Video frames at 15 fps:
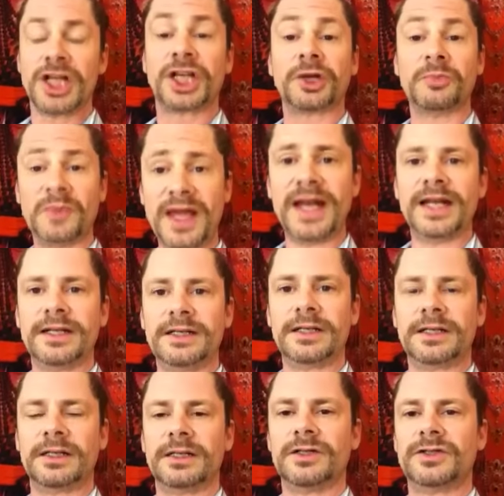committed
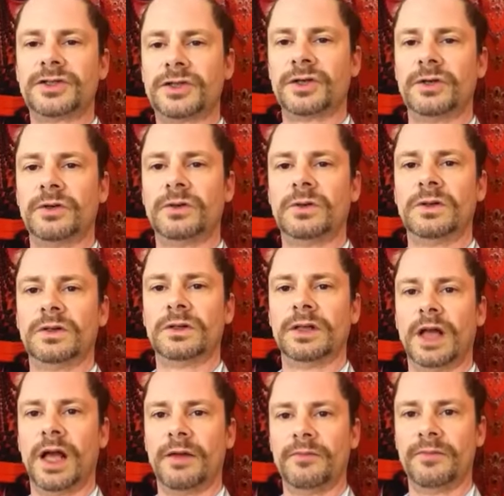to,
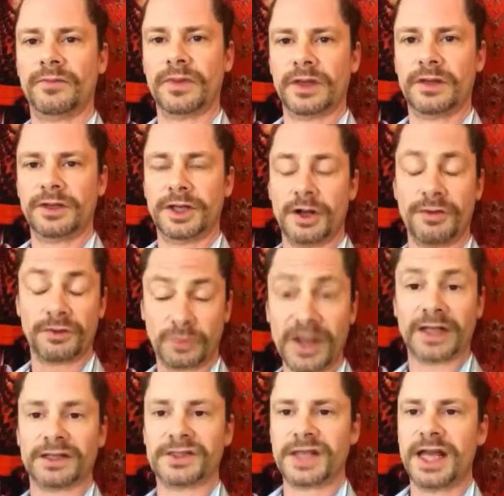the
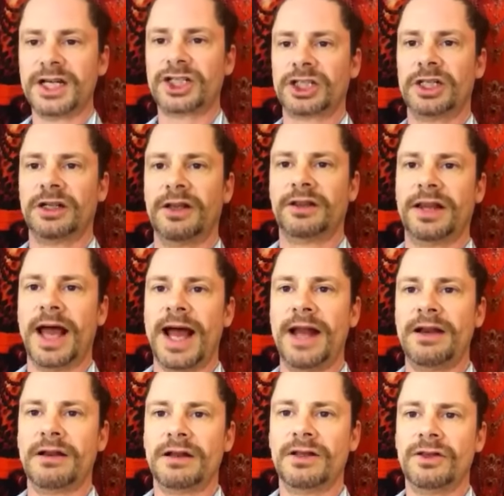realization
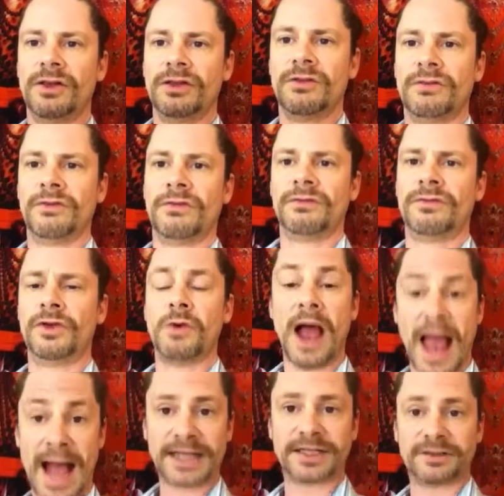that you
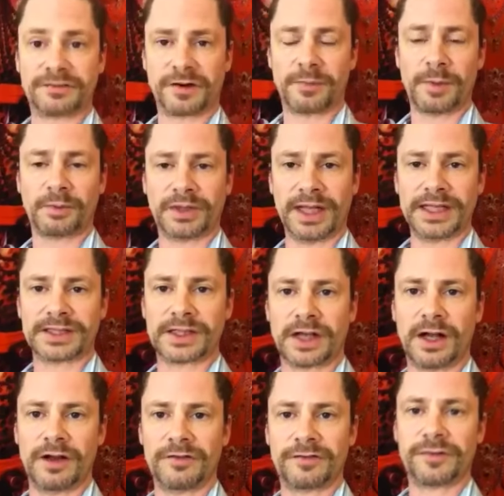acted from a place
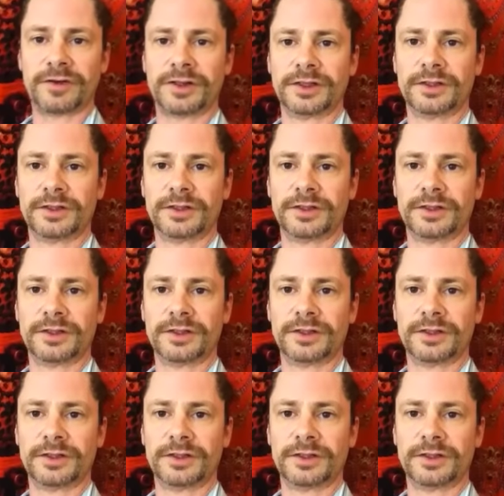of,